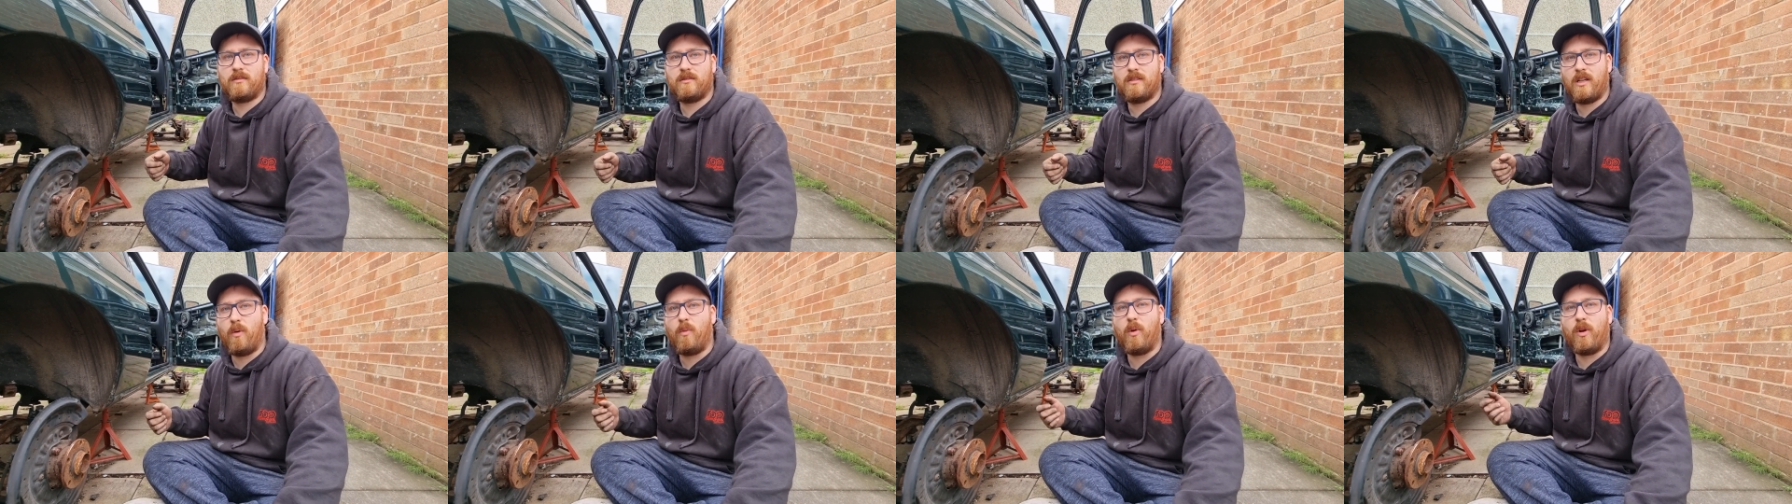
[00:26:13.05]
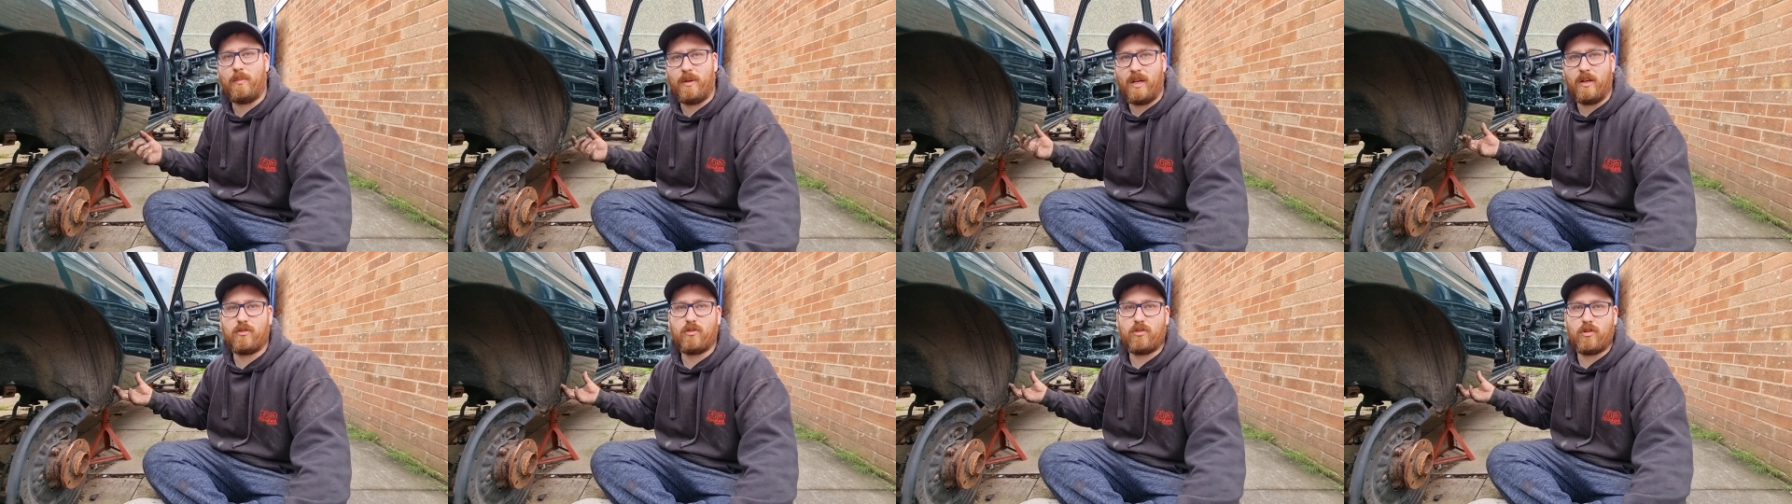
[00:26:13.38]
I want to
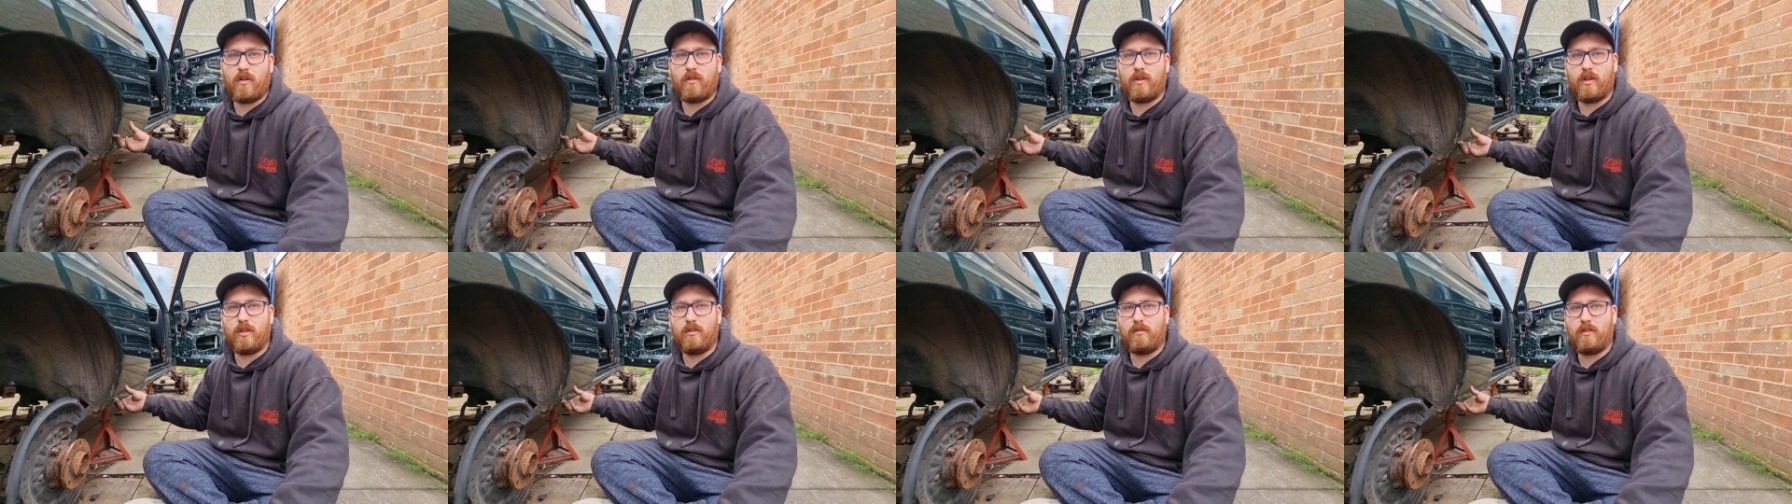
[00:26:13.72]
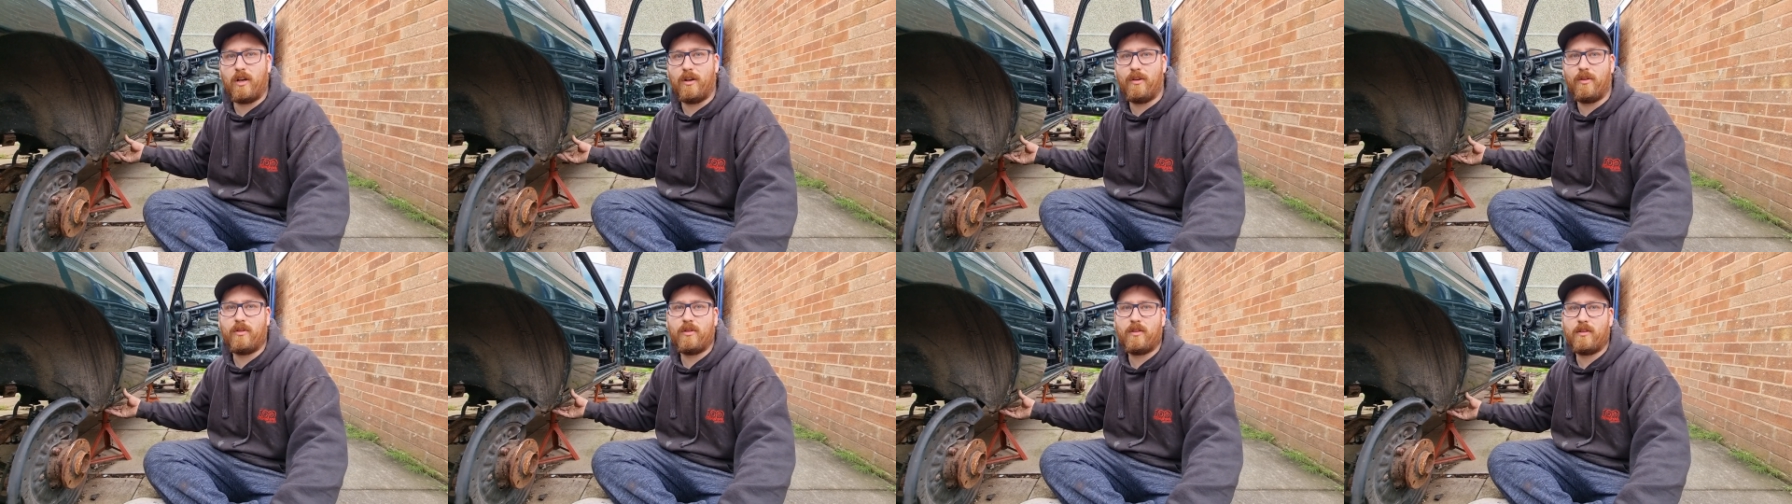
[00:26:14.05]
be able to drive on the
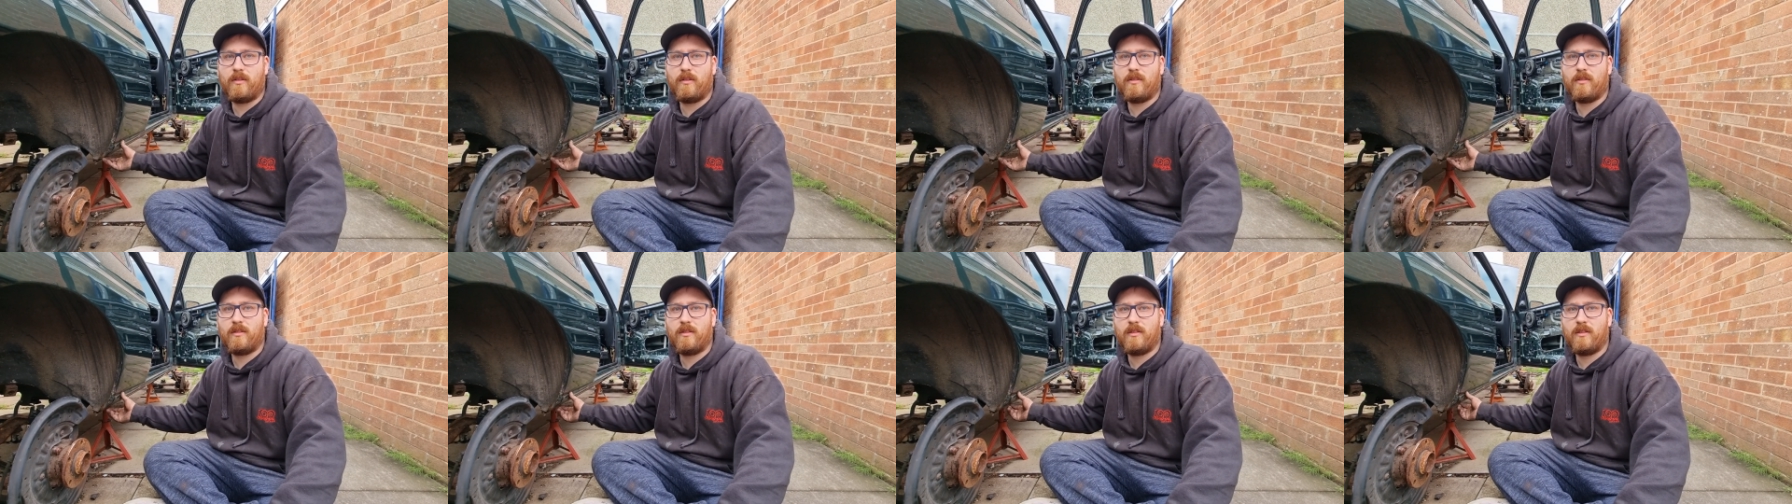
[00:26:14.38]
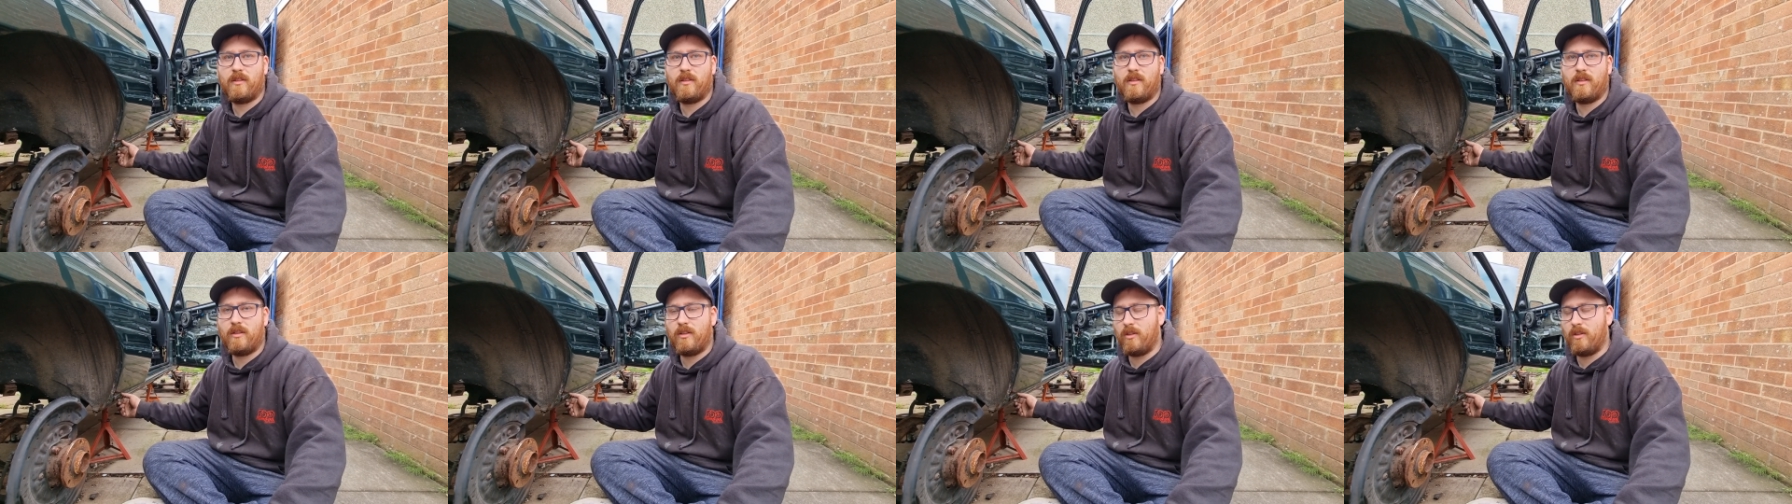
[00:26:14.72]
road. Yeah.